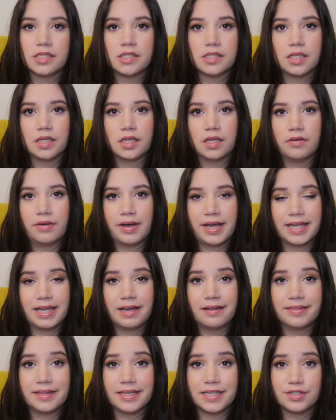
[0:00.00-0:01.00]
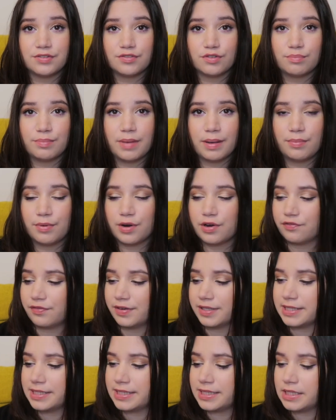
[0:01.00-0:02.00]
So I got this from my
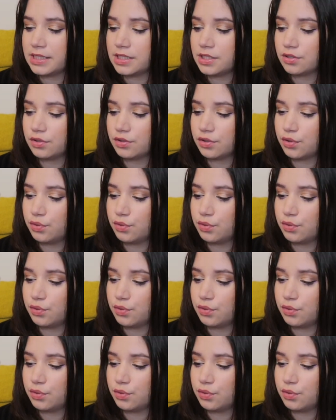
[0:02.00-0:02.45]
boyfriend's sister